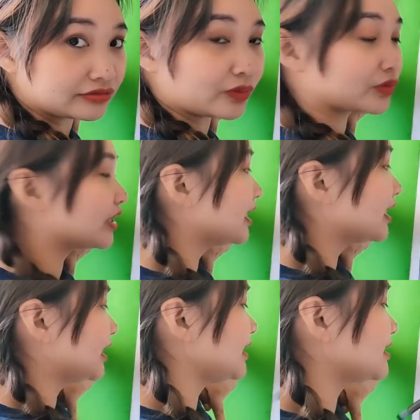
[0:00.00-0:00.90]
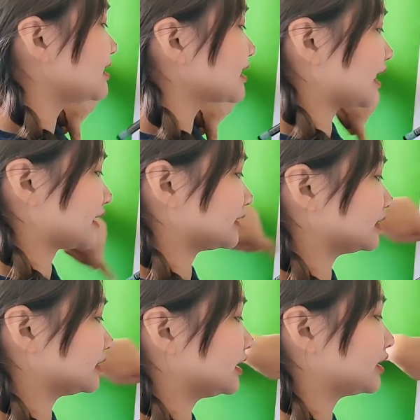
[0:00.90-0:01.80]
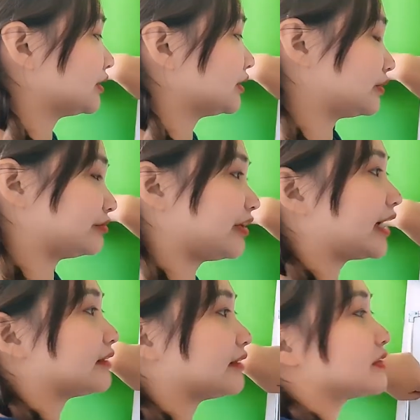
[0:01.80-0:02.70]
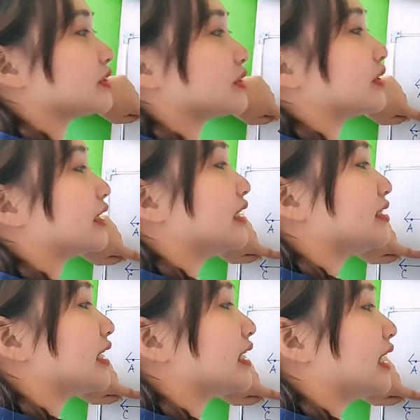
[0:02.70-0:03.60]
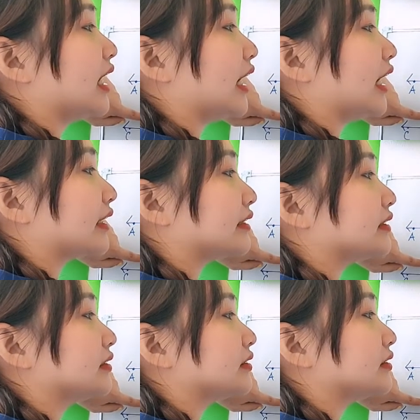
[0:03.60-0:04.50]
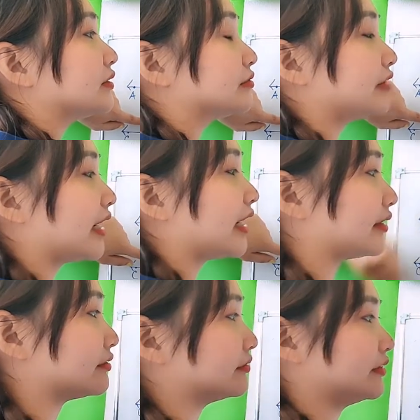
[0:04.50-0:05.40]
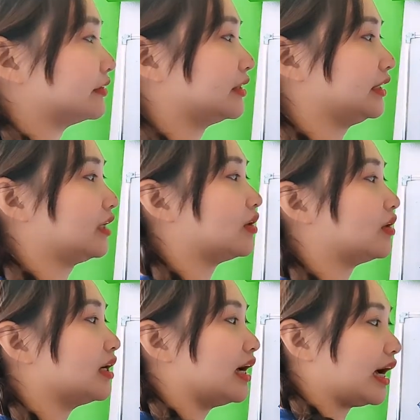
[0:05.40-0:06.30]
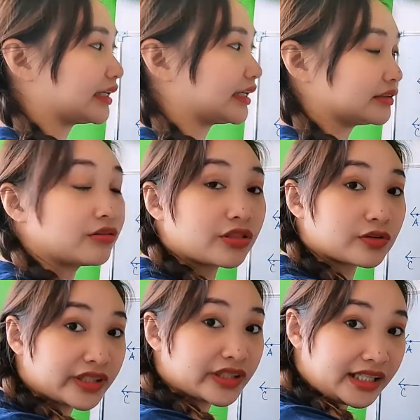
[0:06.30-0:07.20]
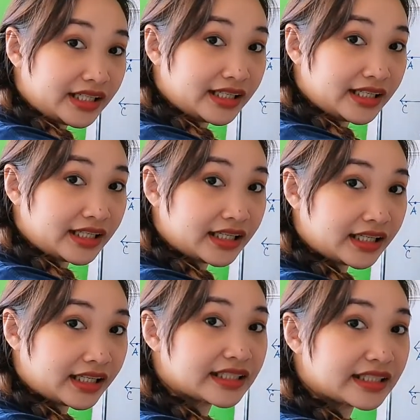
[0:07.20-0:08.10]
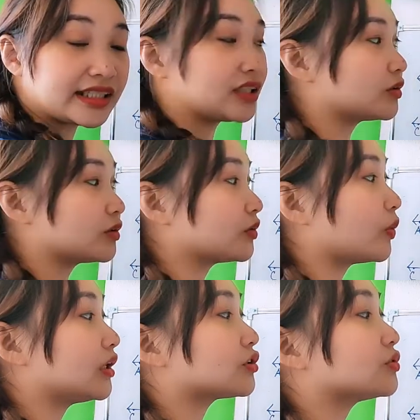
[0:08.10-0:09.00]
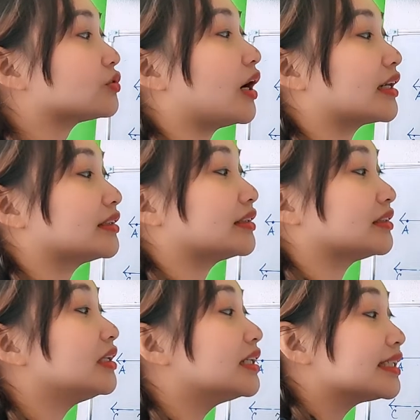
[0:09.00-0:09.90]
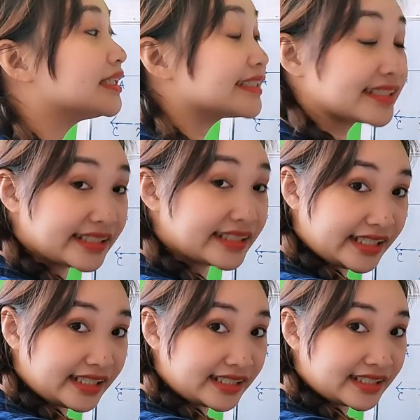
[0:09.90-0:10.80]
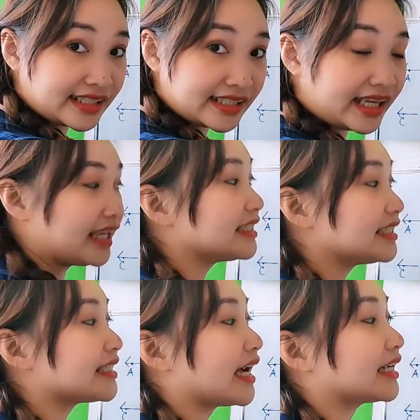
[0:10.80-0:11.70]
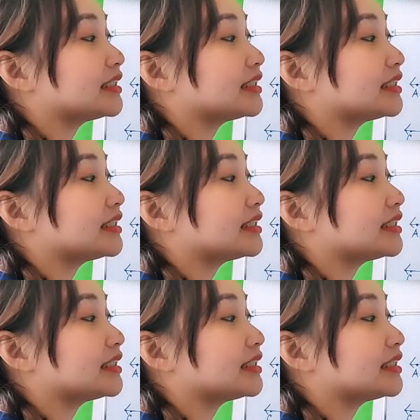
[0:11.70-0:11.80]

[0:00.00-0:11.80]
So that is angle 5. Now, angle 3 is equal to angle 6 and angle 4 is equal to angle 5.